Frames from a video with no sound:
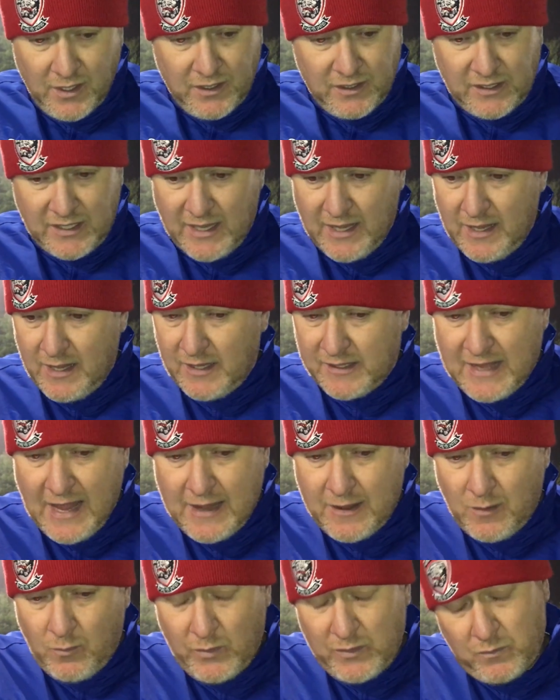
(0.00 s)
Yeah,
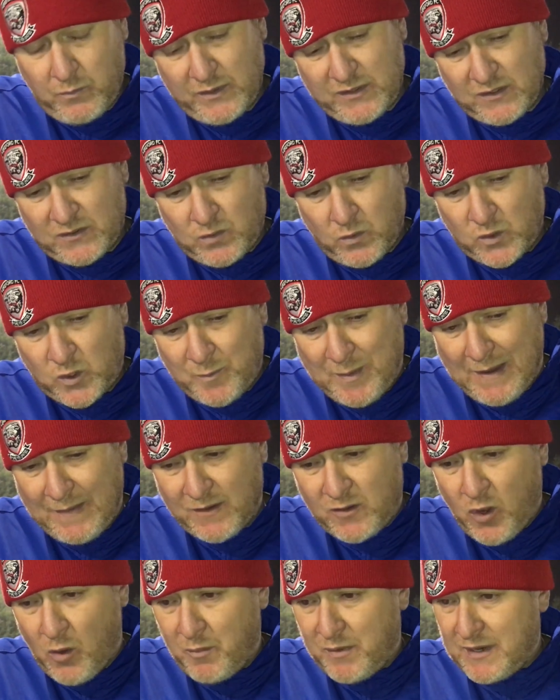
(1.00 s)
again, we just talked about
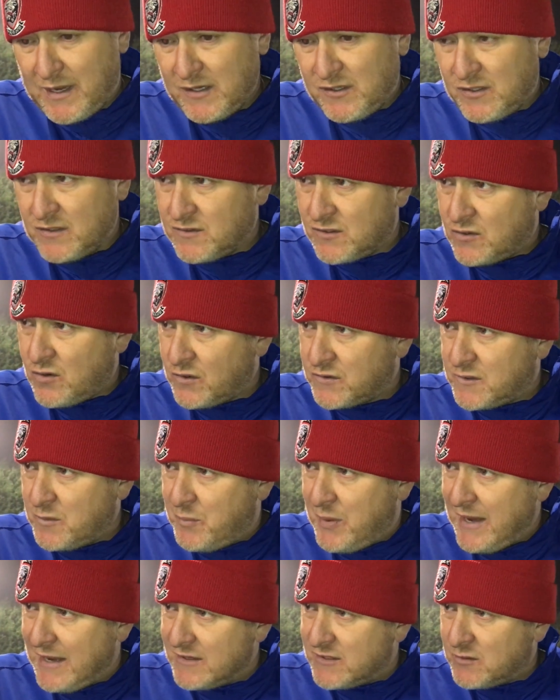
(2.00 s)
the combinations across the
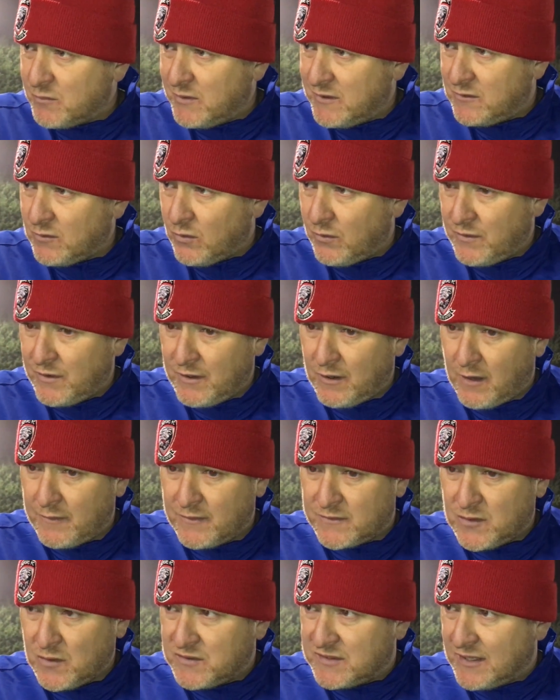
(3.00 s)
pitch, and we thought that like
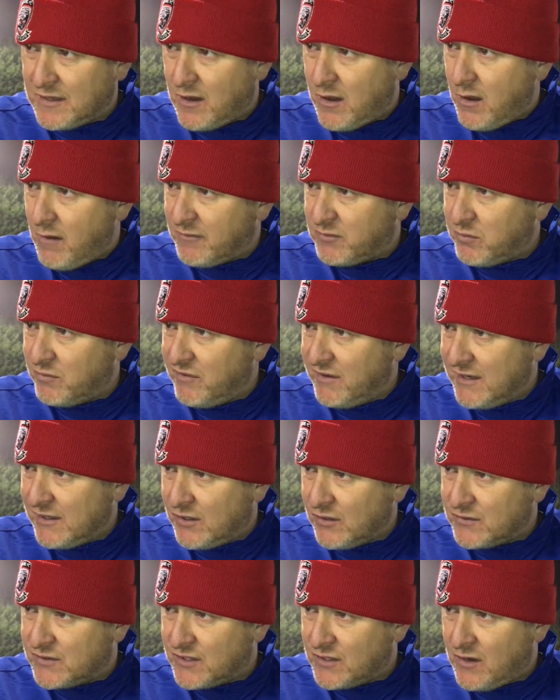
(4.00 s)
the 2 centre halves were really
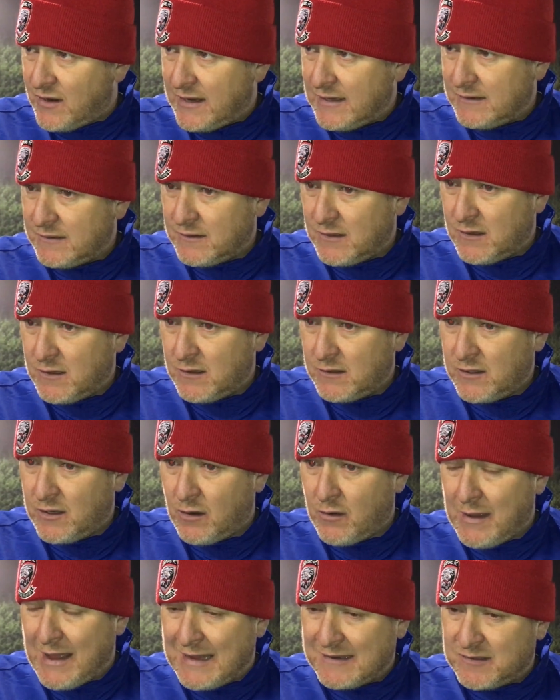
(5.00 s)
good tonight.
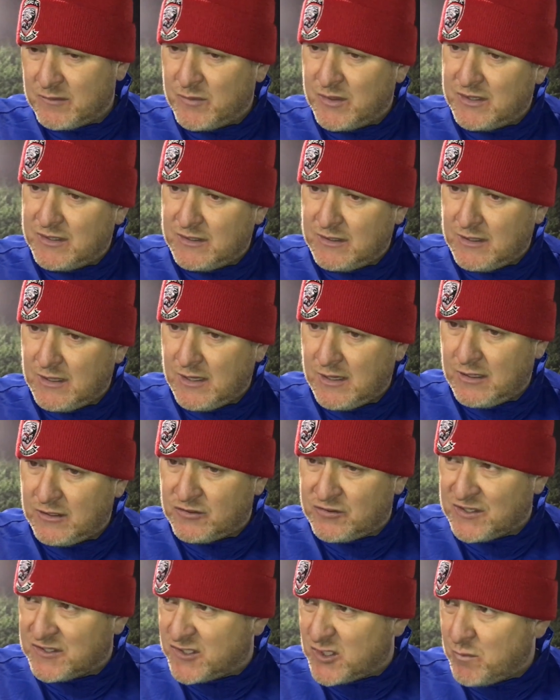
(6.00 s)
Adam
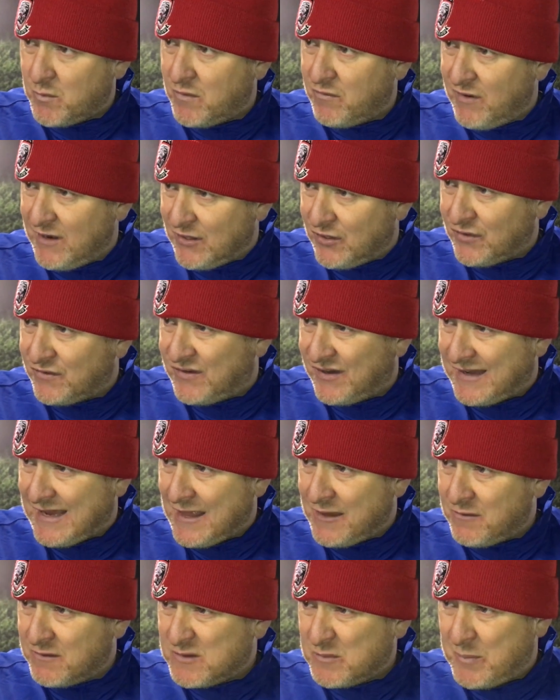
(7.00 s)
and Tristan were really good
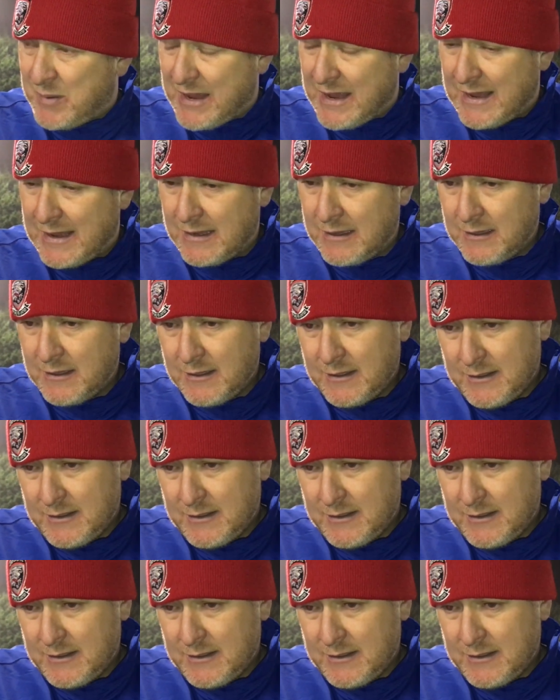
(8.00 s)
together as a pair.